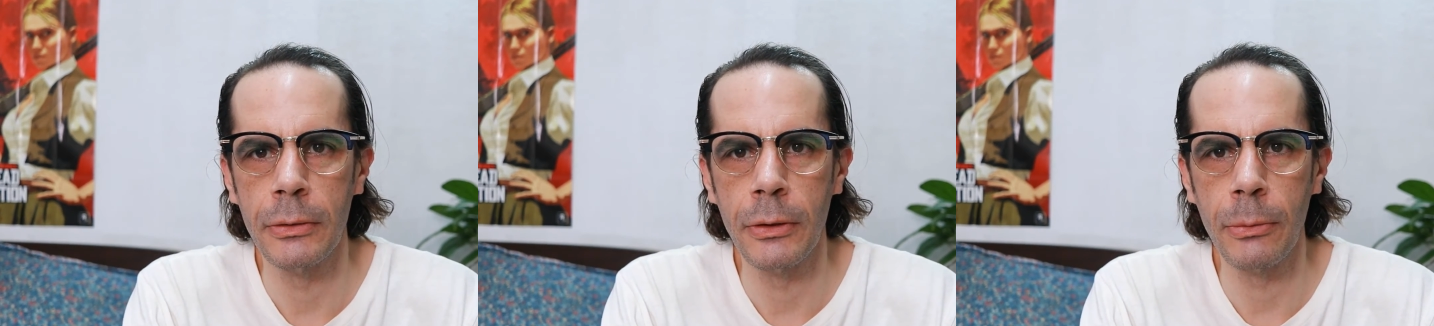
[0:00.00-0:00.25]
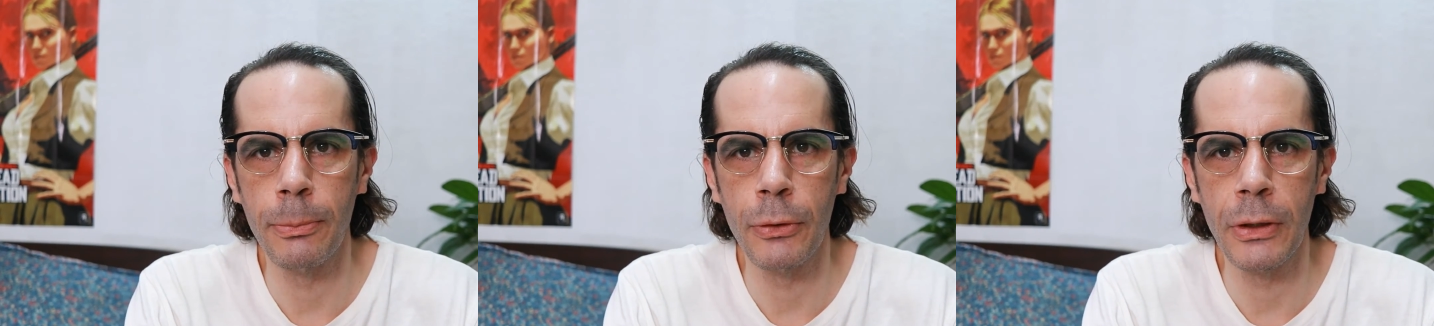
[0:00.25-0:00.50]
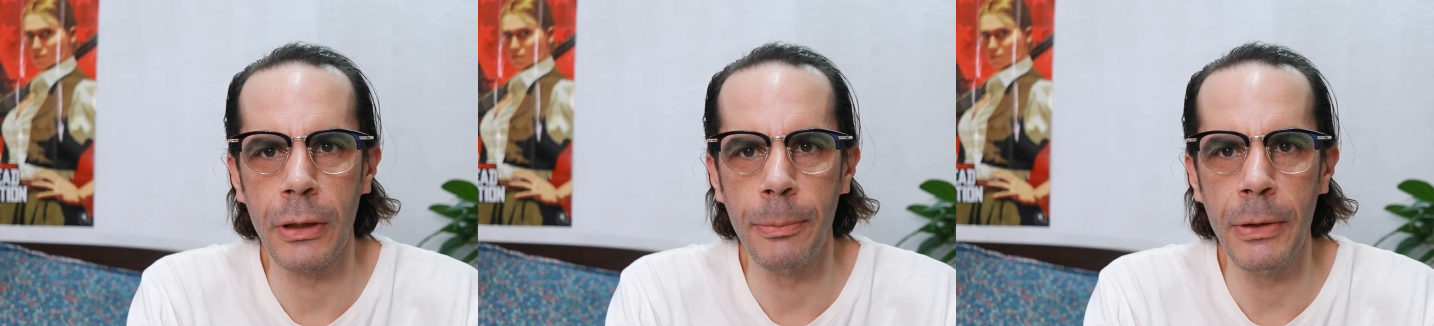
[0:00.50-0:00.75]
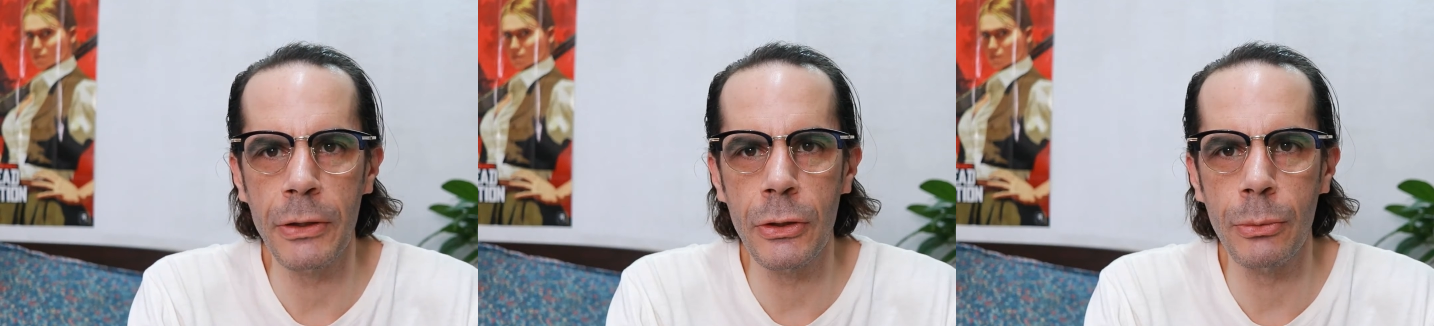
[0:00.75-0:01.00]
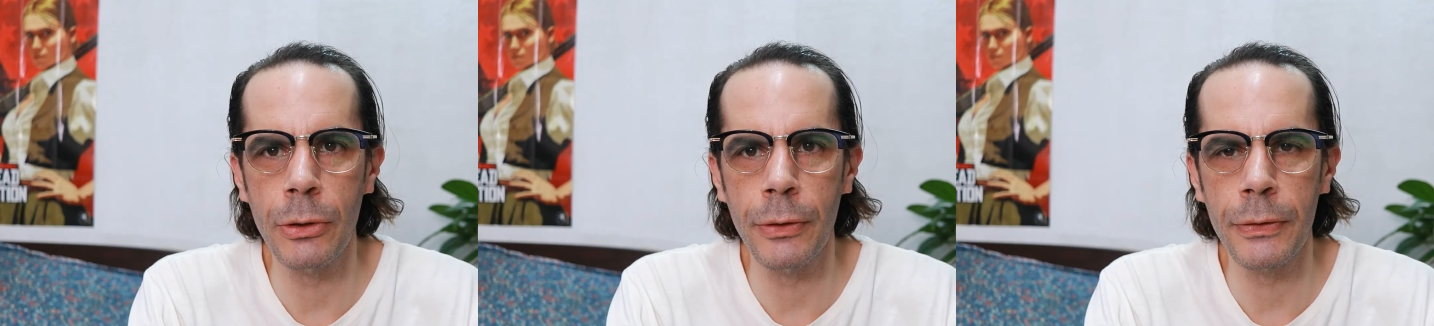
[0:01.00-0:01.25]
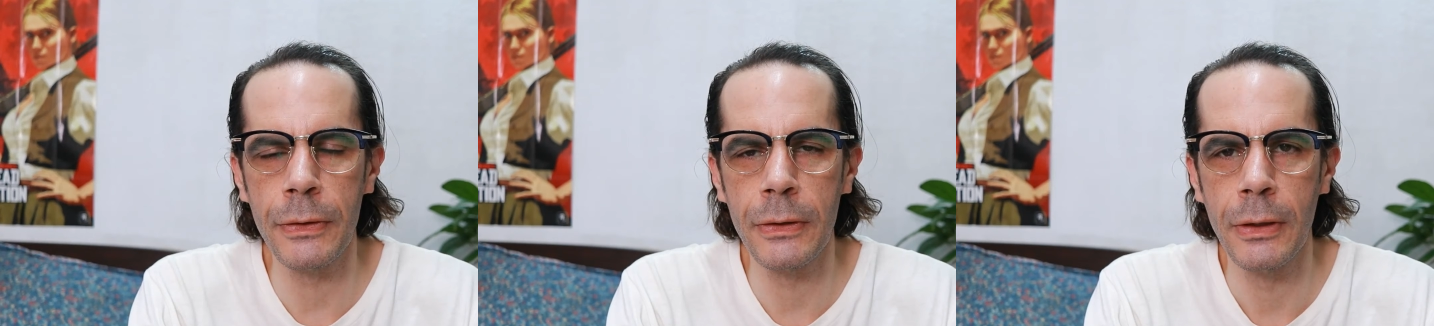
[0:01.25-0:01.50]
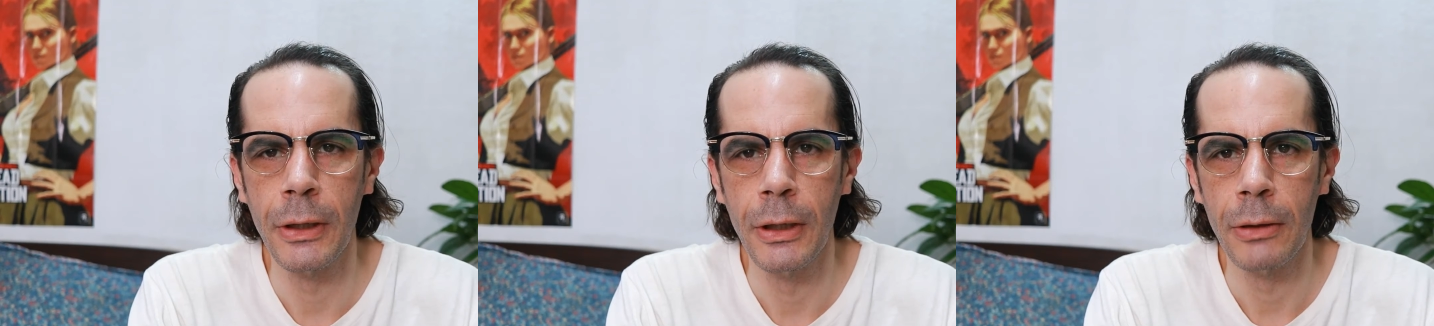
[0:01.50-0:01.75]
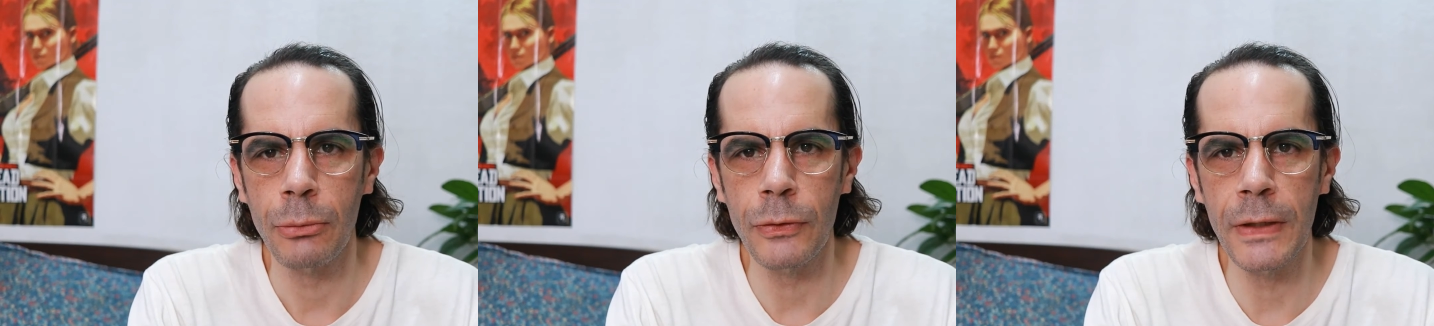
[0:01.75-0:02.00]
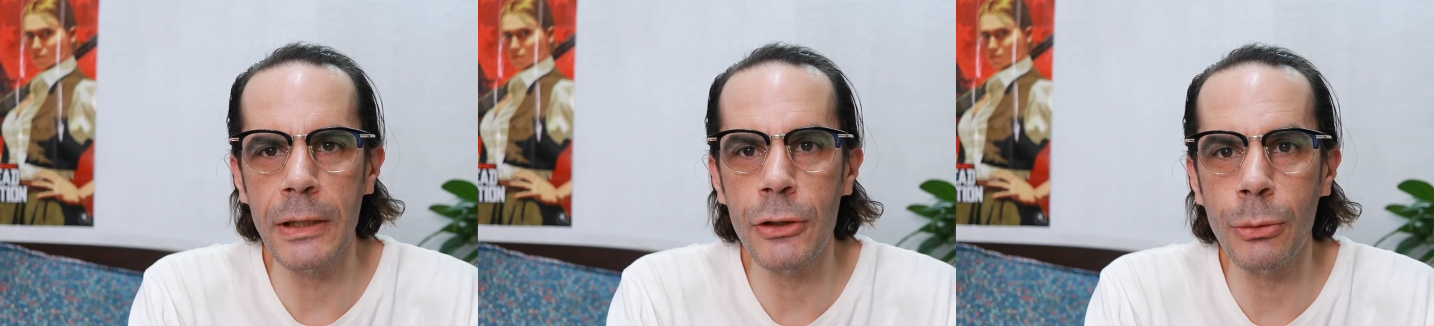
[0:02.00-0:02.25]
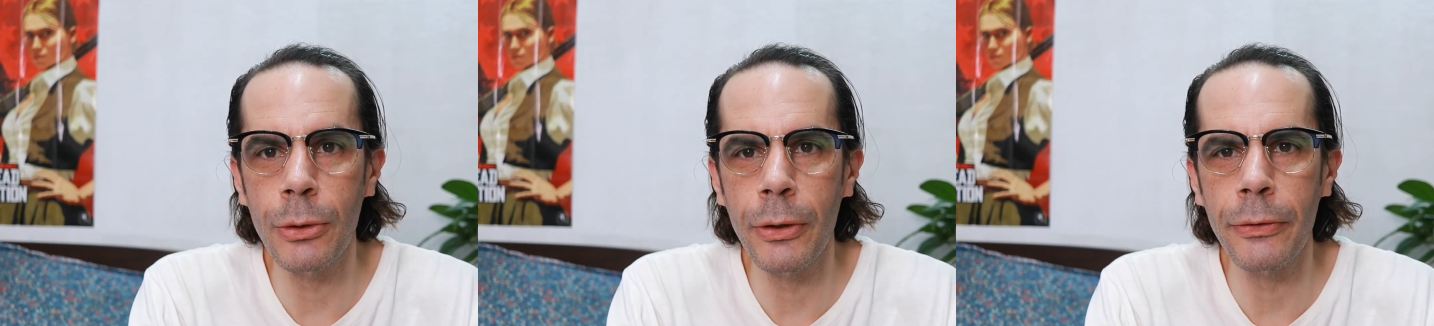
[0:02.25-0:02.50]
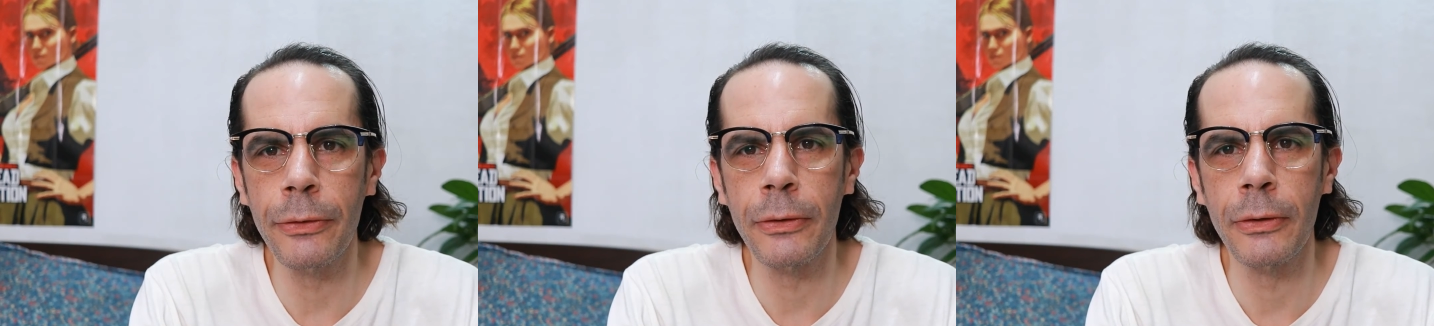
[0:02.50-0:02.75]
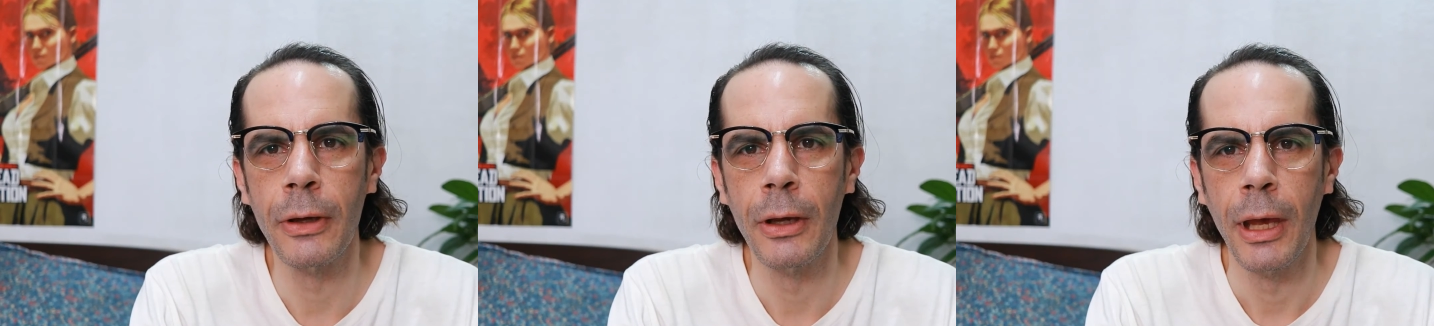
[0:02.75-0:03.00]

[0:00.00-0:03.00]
Speaker 1: the capituals, residuals,